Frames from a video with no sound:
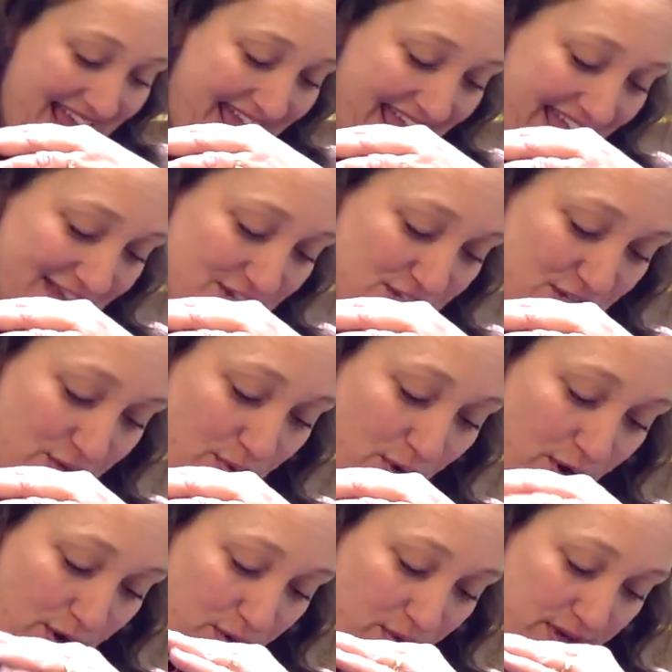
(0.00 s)
And you
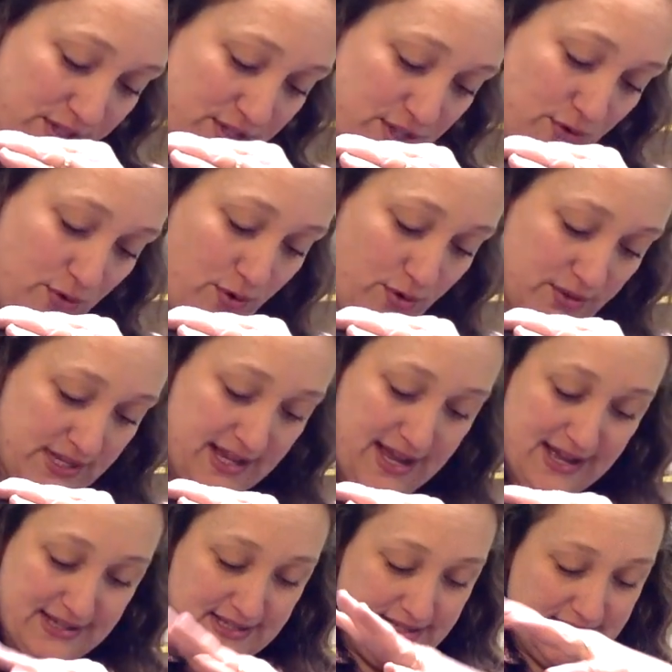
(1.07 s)
are going to hold it
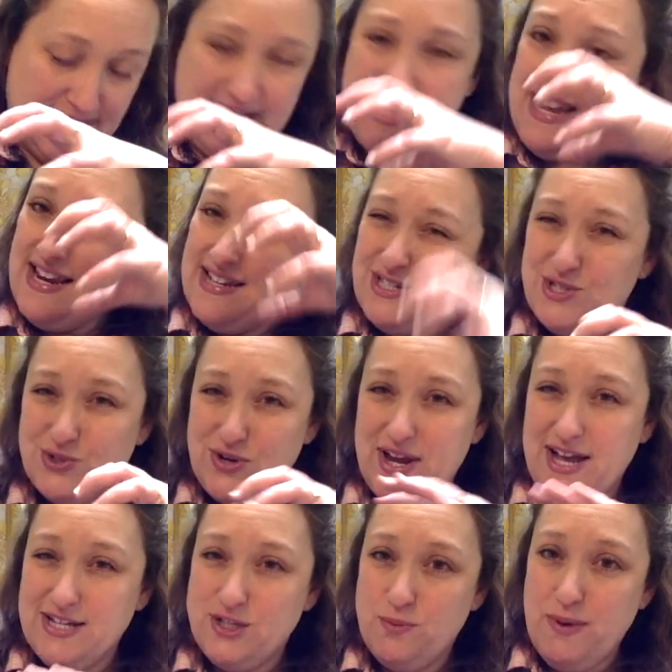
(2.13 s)
as steady and as straight
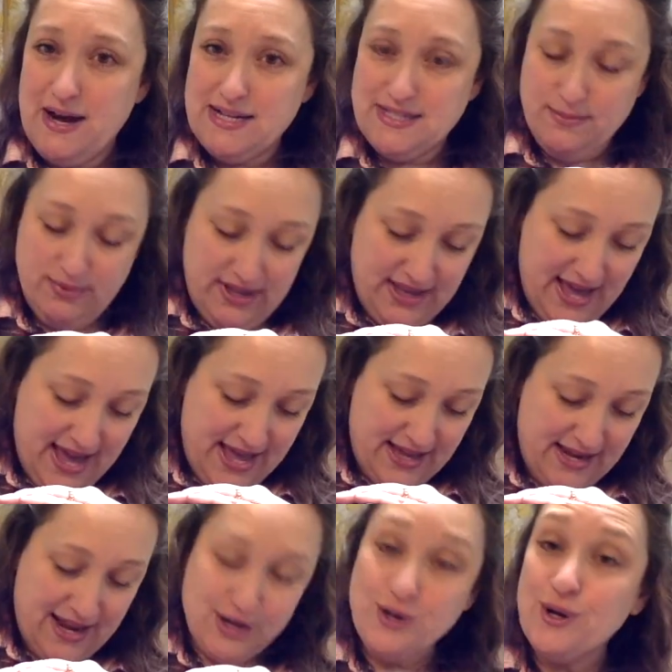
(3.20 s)
as you possibly can,
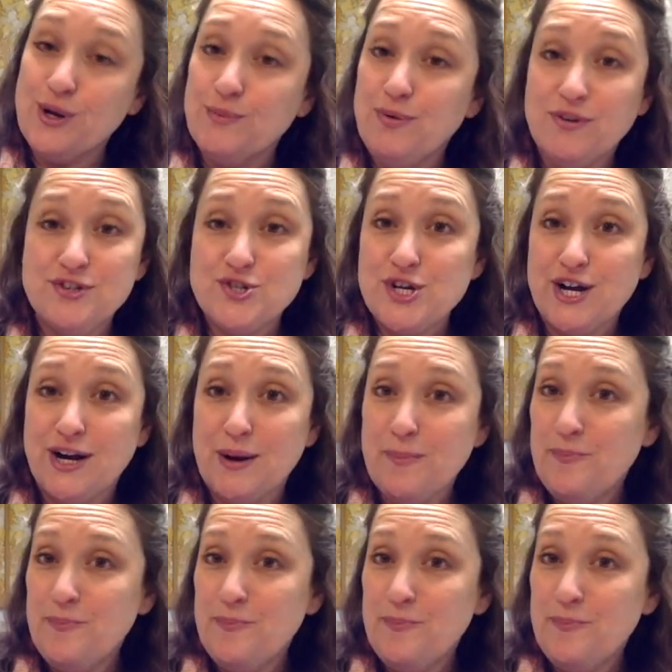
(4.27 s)
and you're going to pull the trigger.